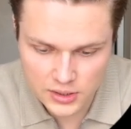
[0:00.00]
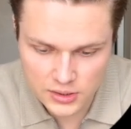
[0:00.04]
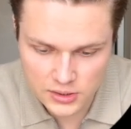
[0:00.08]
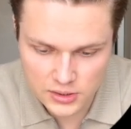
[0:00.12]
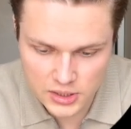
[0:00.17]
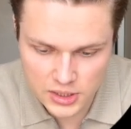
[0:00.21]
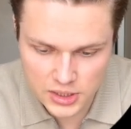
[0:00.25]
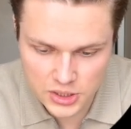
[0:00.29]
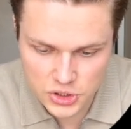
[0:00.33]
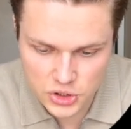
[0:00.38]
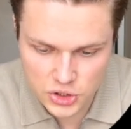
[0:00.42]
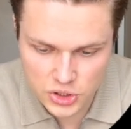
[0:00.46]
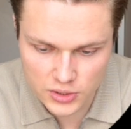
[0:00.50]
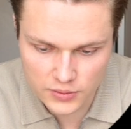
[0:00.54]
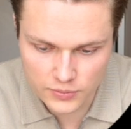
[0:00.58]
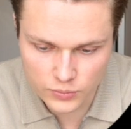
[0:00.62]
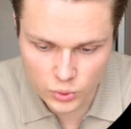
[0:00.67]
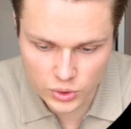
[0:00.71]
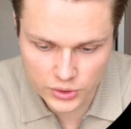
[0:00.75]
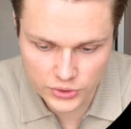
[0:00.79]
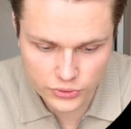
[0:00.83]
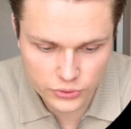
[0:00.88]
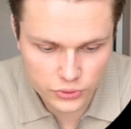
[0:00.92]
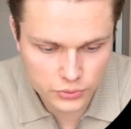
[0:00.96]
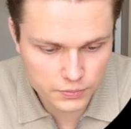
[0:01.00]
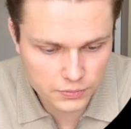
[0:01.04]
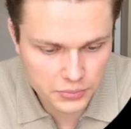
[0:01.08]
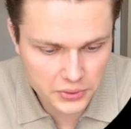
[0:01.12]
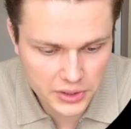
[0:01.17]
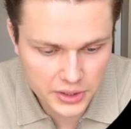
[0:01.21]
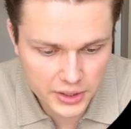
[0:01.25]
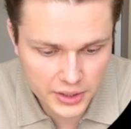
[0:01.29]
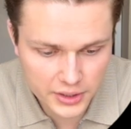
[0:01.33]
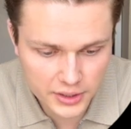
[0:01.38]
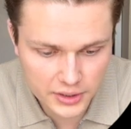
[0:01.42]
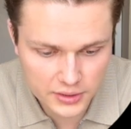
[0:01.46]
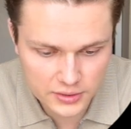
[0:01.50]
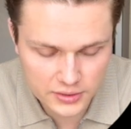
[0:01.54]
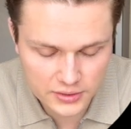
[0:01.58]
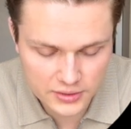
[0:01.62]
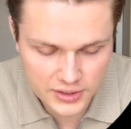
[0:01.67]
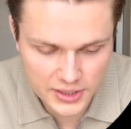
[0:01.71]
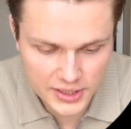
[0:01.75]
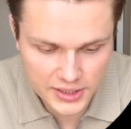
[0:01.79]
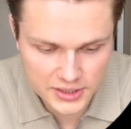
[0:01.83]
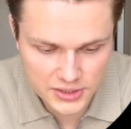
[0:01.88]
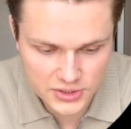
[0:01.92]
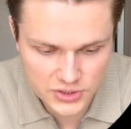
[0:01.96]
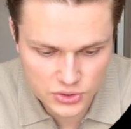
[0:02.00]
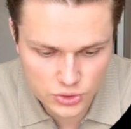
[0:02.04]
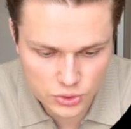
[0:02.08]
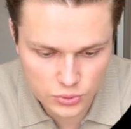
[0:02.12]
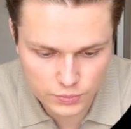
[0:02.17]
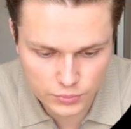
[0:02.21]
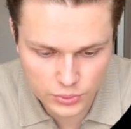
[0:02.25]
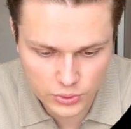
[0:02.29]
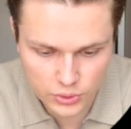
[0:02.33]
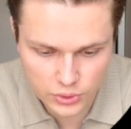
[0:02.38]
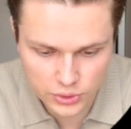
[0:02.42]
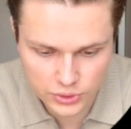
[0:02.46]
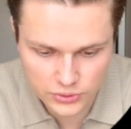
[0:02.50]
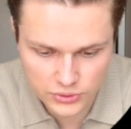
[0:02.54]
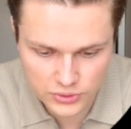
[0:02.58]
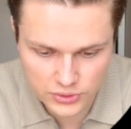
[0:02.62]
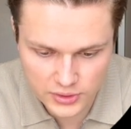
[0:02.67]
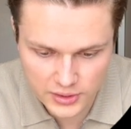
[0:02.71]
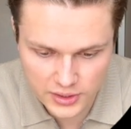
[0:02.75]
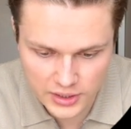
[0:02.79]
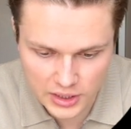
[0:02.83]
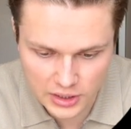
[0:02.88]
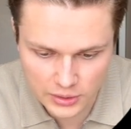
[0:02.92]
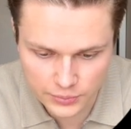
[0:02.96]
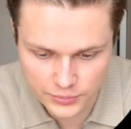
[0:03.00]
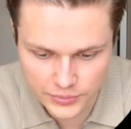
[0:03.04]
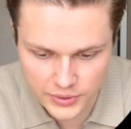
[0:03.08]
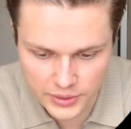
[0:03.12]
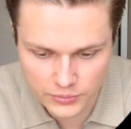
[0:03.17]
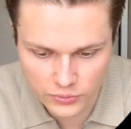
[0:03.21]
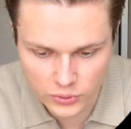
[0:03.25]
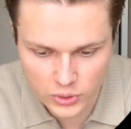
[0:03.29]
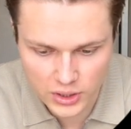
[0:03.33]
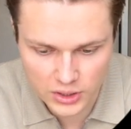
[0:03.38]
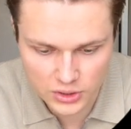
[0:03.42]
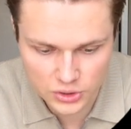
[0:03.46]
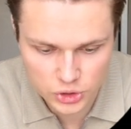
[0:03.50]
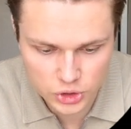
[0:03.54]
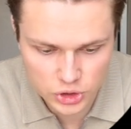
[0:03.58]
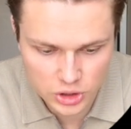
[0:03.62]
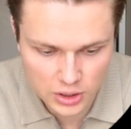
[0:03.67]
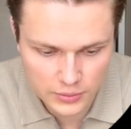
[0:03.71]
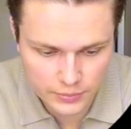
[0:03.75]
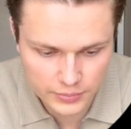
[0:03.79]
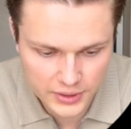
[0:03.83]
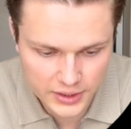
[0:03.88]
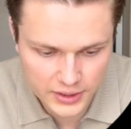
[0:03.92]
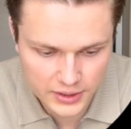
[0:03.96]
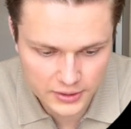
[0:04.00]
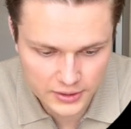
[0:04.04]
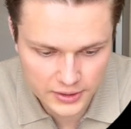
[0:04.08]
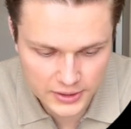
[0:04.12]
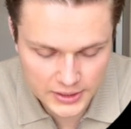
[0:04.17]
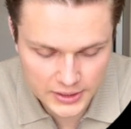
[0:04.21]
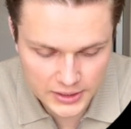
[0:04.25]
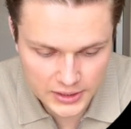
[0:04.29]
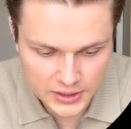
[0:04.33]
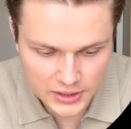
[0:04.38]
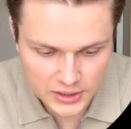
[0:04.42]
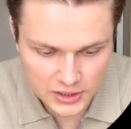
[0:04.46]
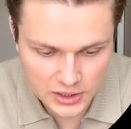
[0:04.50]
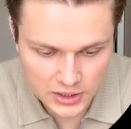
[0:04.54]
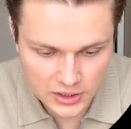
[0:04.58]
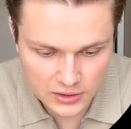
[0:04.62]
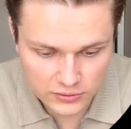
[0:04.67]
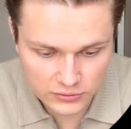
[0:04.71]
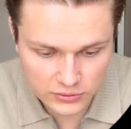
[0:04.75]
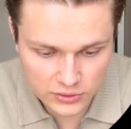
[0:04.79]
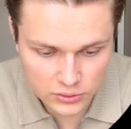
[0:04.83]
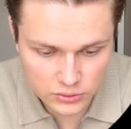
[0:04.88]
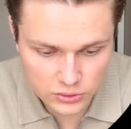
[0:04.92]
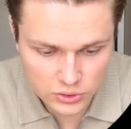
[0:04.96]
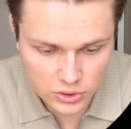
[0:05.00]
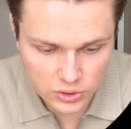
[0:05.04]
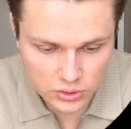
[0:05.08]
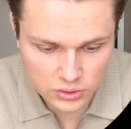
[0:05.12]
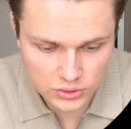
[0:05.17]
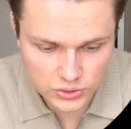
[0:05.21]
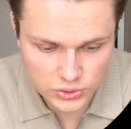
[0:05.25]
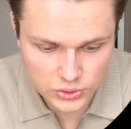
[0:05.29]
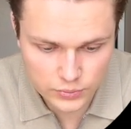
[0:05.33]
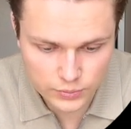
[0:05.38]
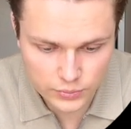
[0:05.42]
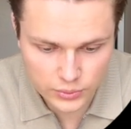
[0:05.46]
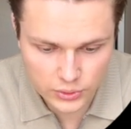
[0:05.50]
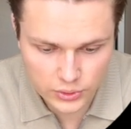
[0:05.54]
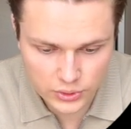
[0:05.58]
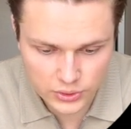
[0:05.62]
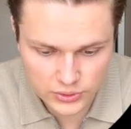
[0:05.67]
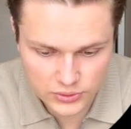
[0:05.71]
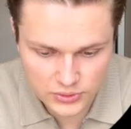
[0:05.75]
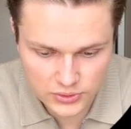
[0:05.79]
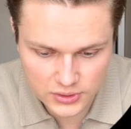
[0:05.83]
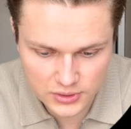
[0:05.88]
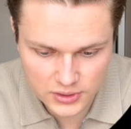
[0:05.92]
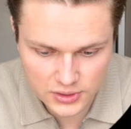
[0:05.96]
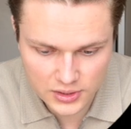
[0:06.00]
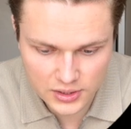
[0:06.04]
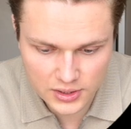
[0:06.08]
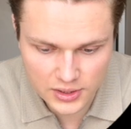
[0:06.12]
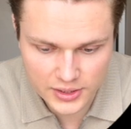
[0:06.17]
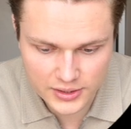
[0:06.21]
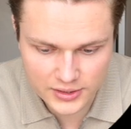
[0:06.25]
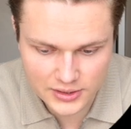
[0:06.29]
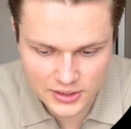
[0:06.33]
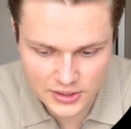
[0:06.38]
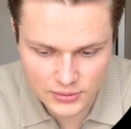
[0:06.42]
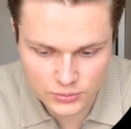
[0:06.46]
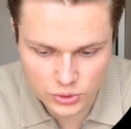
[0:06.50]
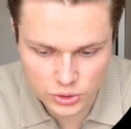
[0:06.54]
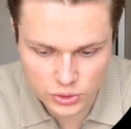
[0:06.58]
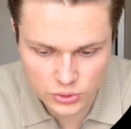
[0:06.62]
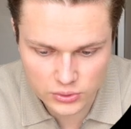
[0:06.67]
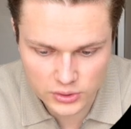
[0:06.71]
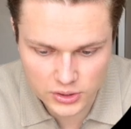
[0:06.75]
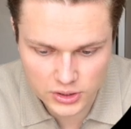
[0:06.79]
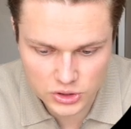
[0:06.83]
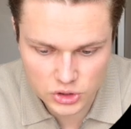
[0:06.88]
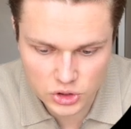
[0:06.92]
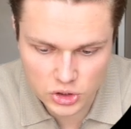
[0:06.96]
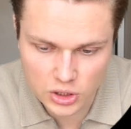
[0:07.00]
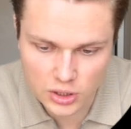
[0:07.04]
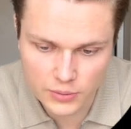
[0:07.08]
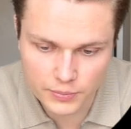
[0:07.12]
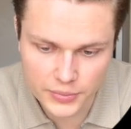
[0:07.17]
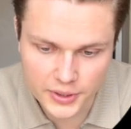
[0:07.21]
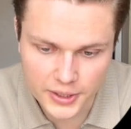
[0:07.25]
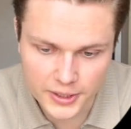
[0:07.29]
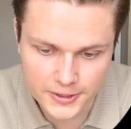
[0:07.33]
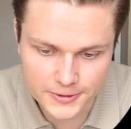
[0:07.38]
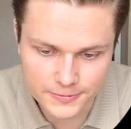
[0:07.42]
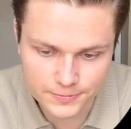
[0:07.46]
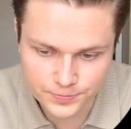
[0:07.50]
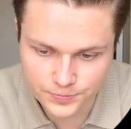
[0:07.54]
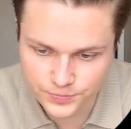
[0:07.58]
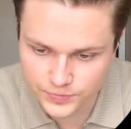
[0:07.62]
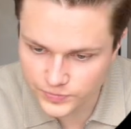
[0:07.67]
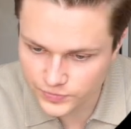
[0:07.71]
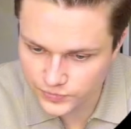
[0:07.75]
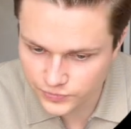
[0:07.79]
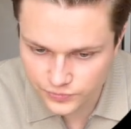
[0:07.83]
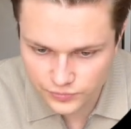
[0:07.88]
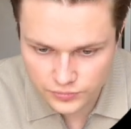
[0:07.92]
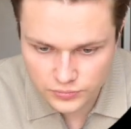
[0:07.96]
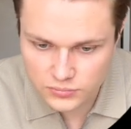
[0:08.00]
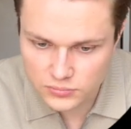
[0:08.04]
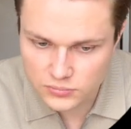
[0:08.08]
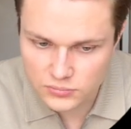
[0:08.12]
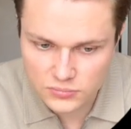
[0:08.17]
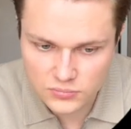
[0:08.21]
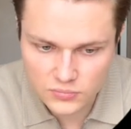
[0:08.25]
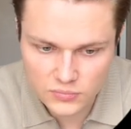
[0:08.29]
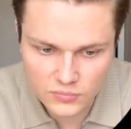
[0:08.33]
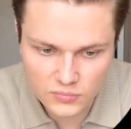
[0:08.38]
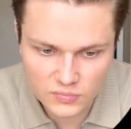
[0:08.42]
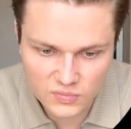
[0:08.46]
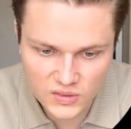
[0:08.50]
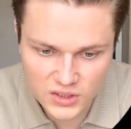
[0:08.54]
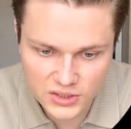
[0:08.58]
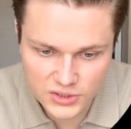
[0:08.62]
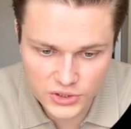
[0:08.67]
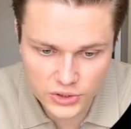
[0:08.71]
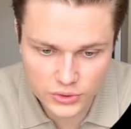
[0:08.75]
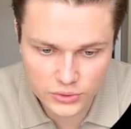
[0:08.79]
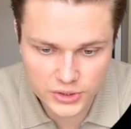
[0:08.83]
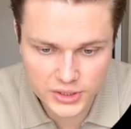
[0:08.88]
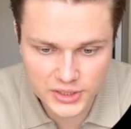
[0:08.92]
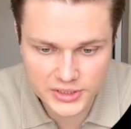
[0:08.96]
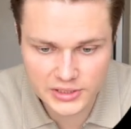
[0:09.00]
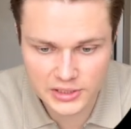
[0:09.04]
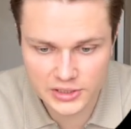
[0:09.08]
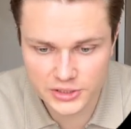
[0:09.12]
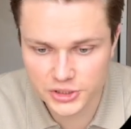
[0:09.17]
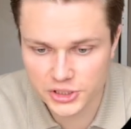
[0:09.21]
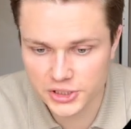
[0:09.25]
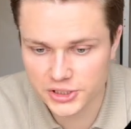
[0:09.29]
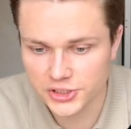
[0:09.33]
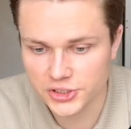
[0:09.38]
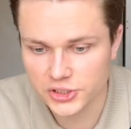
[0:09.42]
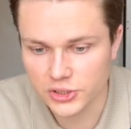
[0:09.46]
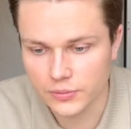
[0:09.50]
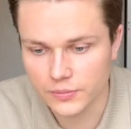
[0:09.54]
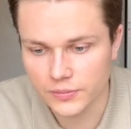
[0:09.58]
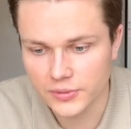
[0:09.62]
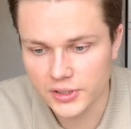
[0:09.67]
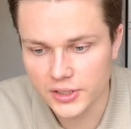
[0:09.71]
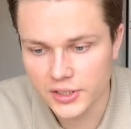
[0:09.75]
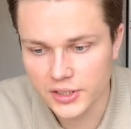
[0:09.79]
teach them what to buy, text support, help them while shopping, phone call support, guide them during shopping. So these are just some.